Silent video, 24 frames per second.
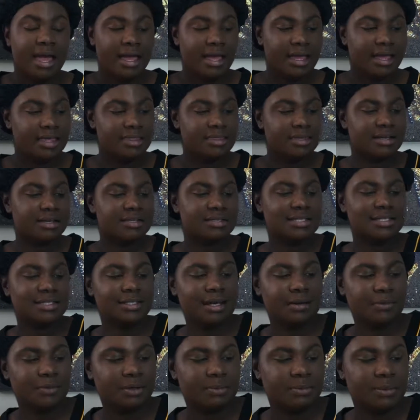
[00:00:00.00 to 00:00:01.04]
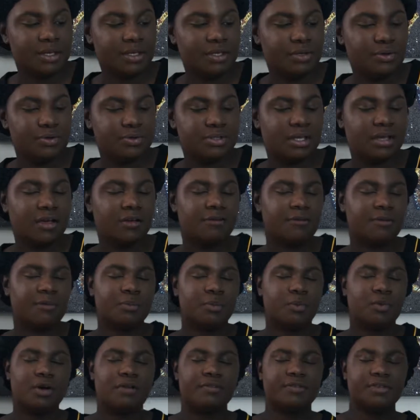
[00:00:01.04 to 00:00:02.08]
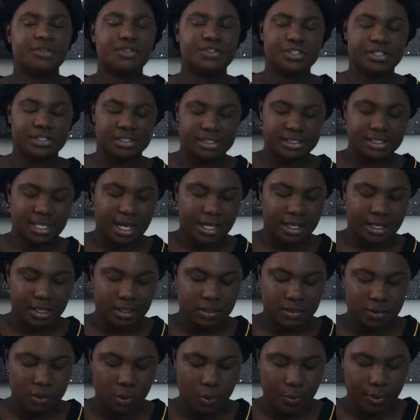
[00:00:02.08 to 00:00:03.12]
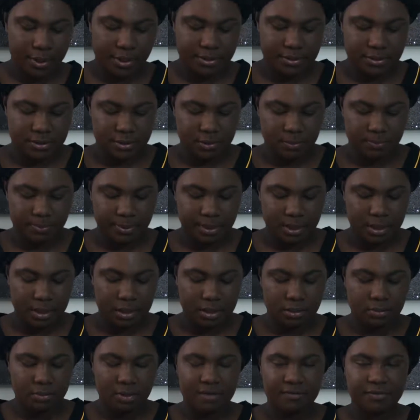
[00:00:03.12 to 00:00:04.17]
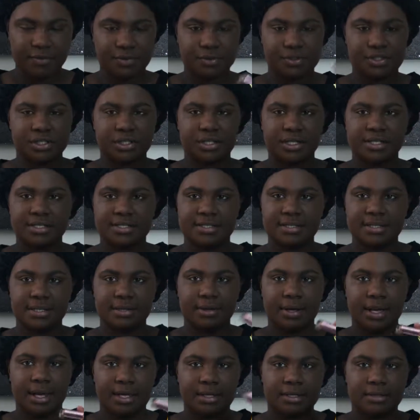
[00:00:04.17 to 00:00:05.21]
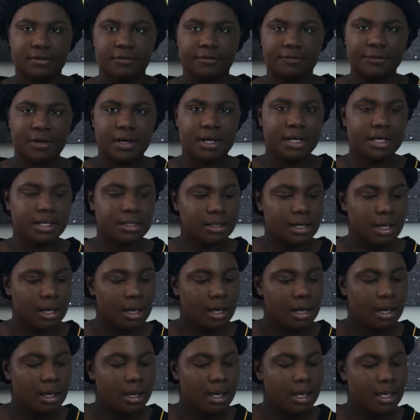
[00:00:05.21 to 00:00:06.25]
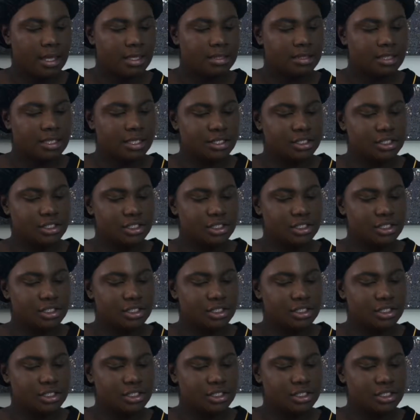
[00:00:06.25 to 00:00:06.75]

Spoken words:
and the concealer I'm gonna be using from the Revolution side is going to be the Revolution Conceal and Define in the